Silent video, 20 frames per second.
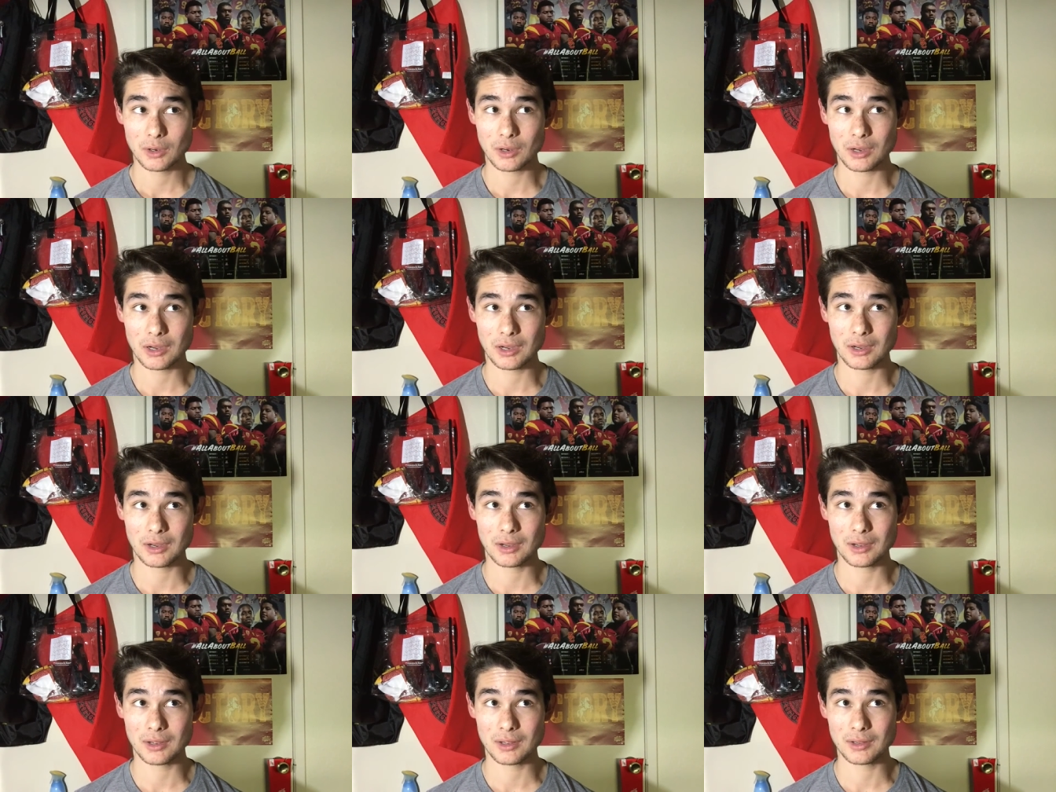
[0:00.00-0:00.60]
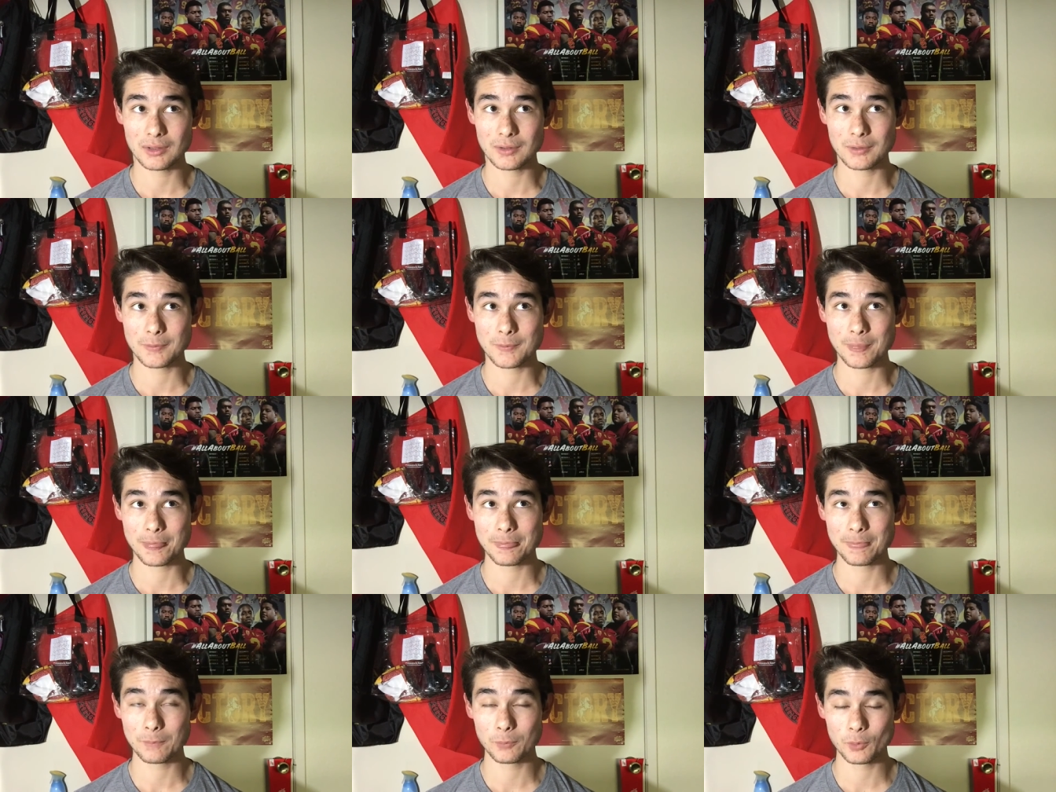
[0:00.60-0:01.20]
uh,
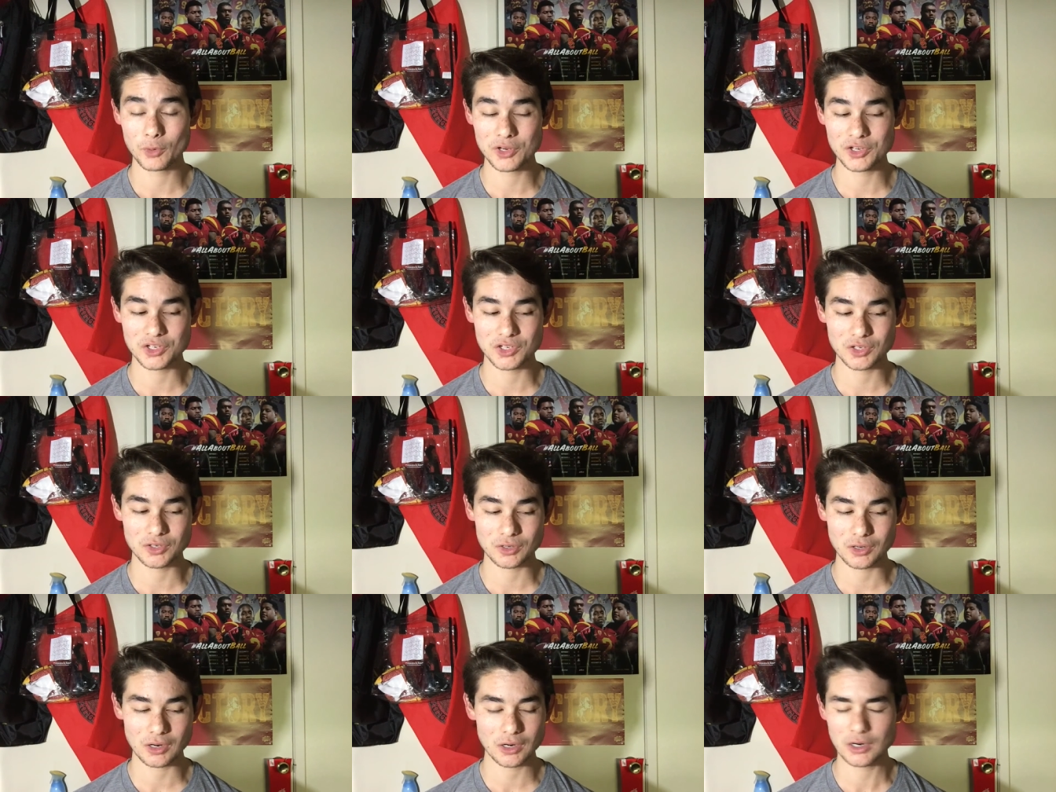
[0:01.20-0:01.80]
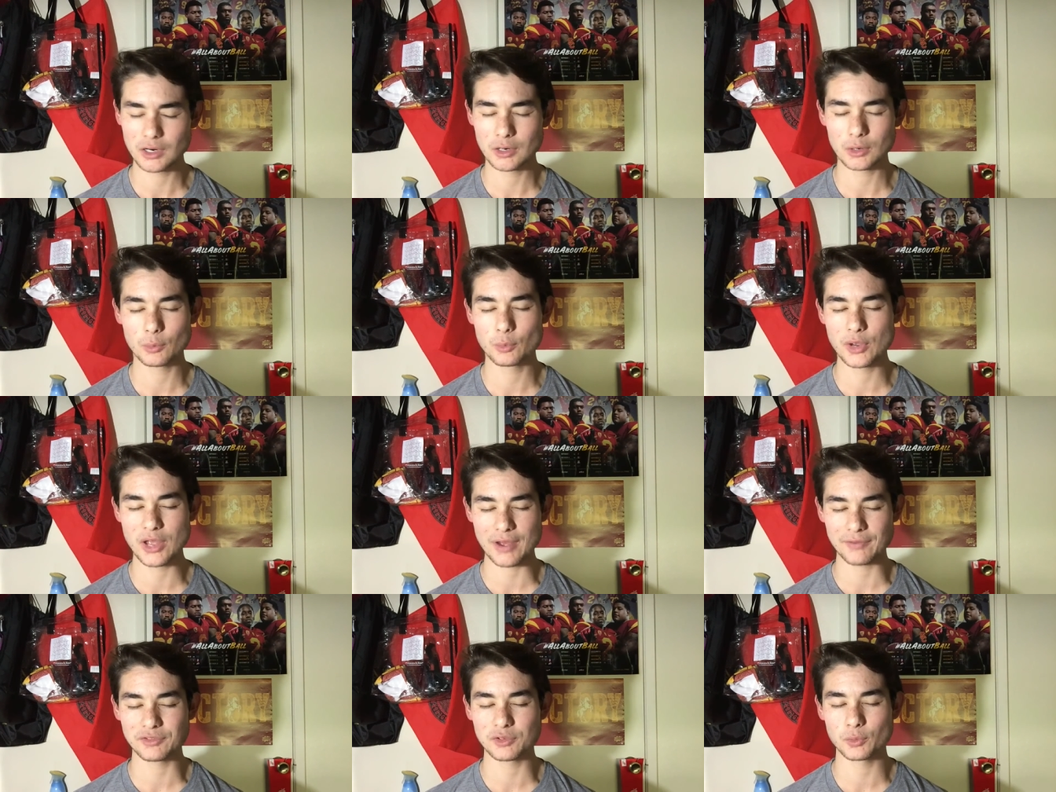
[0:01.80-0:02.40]
which, or
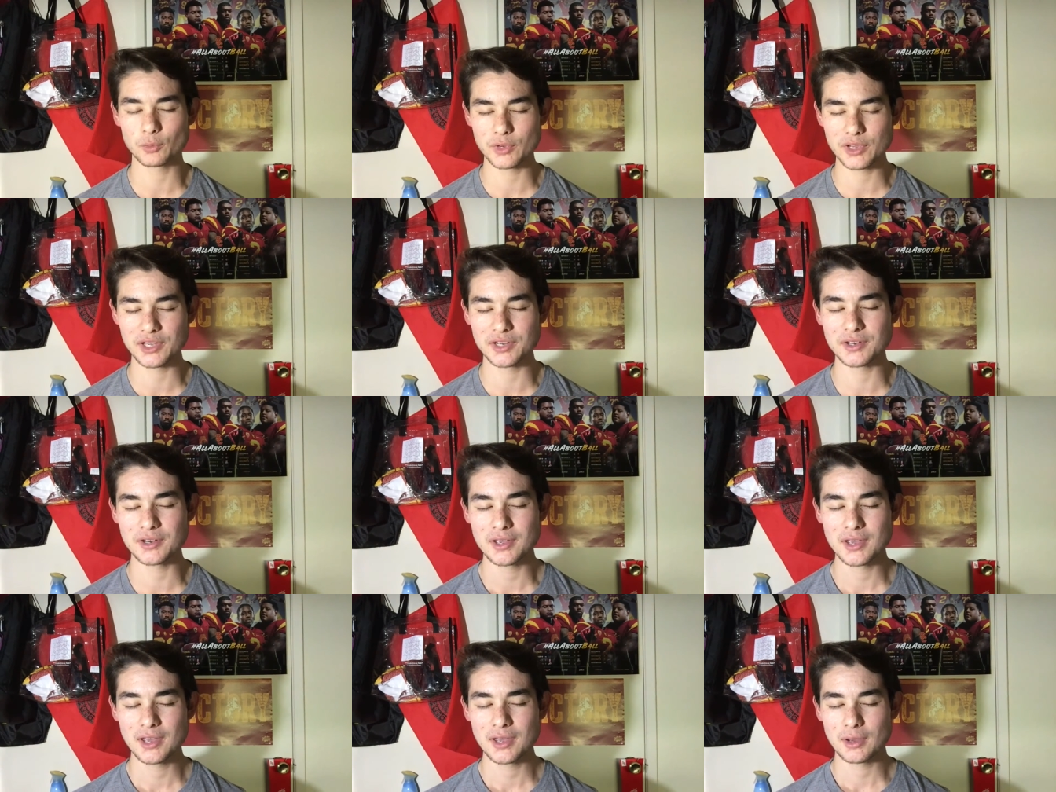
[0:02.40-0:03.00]
we have to win,